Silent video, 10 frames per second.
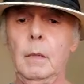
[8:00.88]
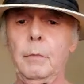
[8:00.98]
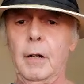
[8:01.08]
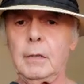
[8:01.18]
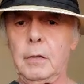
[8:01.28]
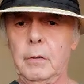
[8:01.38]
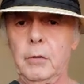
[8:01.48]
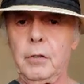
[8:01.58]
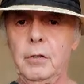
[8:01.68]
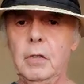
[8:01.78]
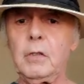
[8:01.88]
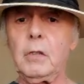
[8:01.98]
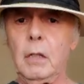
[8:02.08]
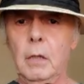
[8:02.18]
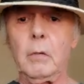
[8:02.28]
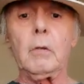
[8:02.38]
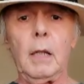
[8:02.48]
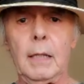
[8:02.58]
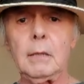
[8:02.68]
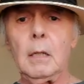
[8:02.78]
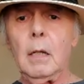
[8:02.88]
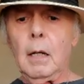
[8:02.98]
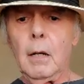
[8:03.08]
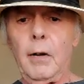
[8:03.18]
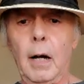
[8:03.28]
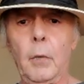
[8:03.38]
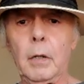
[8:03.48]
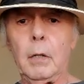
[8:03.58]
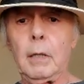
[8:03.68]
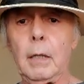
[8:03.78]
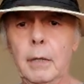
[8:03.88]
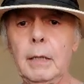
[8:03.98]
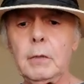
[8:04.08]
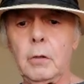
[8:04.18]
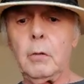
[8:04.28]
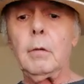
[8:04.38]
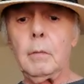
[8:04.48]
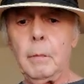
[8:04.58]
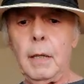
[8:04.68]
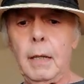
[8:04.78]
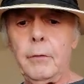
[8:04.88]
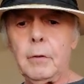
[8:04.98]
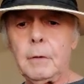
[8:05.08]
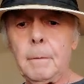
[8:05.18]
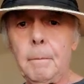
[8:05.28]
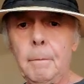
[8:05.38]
and prostitution, just a little glance of how it would look at these two behaviors.